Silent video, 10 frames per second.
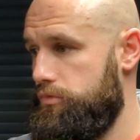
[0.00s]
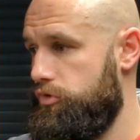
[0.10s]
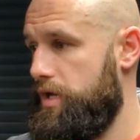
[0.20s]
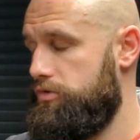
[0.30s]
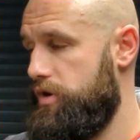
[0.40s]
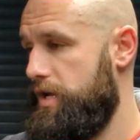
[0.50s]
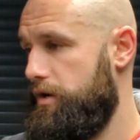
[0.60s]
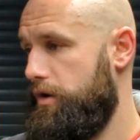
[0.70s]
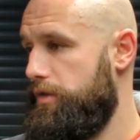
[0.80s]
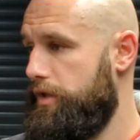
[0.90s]
Training
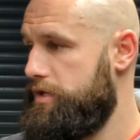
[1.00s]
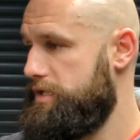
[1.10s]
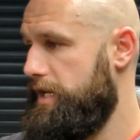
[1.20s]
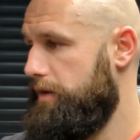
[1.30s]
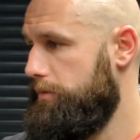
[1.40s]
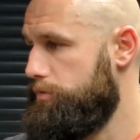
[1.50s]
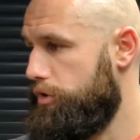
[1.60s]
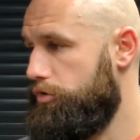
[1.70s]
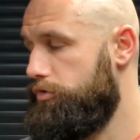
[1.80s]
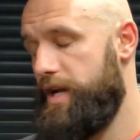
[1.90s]
on Thursday, it was a
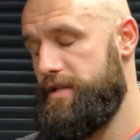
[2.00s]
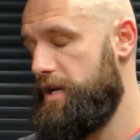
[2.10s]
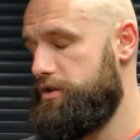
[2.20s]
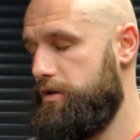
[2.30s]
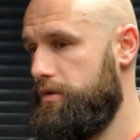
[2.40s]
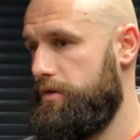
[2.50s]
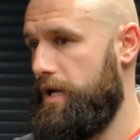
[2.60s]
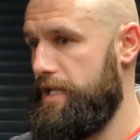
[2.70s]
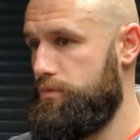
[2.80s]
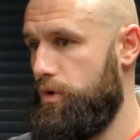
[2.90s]
great session. The
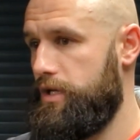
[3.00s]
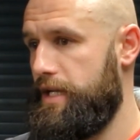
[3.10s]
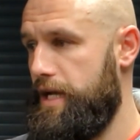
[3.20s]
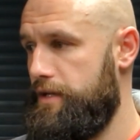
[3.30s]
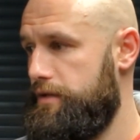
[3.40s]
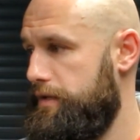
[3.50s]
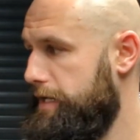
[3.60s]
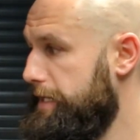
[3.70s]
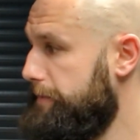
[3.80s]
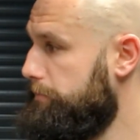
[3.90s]
lads worked hard.
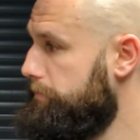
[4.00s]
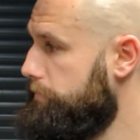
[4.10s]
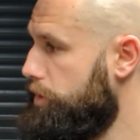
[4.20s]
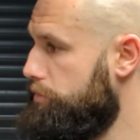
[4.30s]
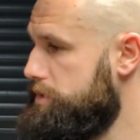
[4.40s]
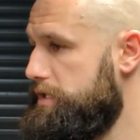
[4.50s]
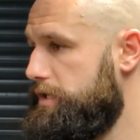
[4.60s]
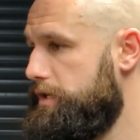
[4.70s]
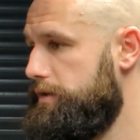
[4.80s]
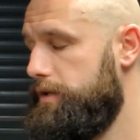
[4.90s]
Hughesy's
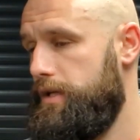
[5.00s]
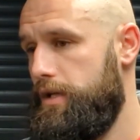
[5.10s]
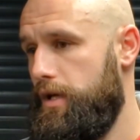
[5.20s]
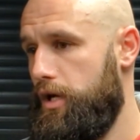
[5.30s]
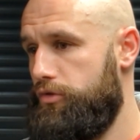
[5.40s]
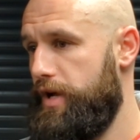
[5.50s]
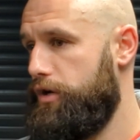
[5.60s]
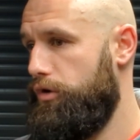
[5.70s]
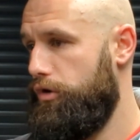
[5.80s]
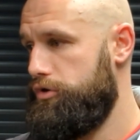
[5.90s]
a great
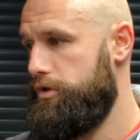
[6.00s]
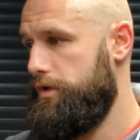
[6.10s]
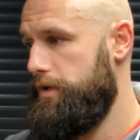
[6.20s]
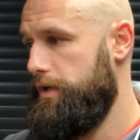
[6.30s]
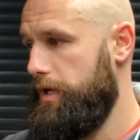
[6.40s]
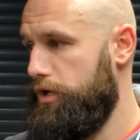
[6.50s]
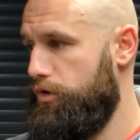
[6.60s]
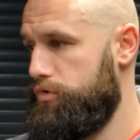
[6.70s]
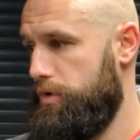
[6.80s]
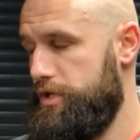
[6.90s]
coach. He
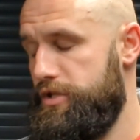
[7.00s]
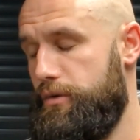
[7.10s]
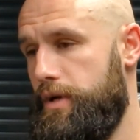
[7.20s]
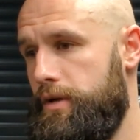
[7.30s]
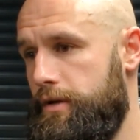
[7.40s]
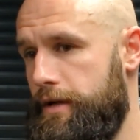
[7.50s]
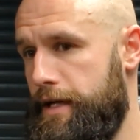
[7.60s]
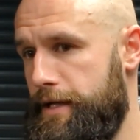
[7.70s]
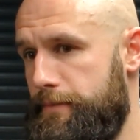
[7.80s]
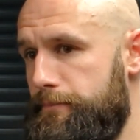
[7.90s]
knows what he's doing.
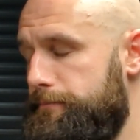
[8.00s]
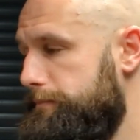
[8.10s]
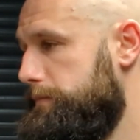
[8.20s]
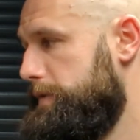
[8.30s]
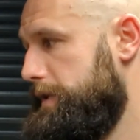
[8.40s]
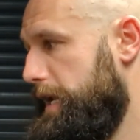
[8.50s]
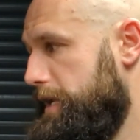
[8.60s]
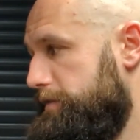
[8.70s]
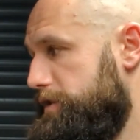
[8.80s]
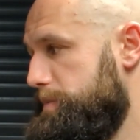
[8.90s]
The lad,
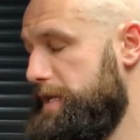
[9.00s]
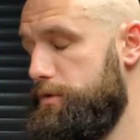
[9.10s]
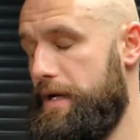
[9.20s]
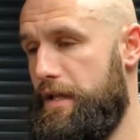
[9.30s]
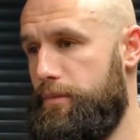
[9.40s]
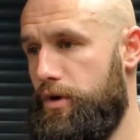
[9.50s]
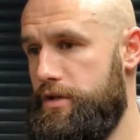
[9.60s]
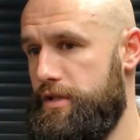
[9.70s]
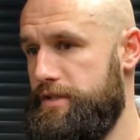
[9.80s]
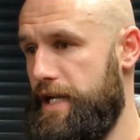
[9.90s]
if you speak to any of the
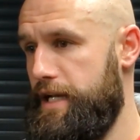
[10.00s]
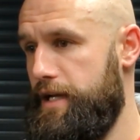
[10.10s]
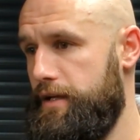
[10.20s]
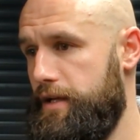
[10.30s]
boys, they'll tell you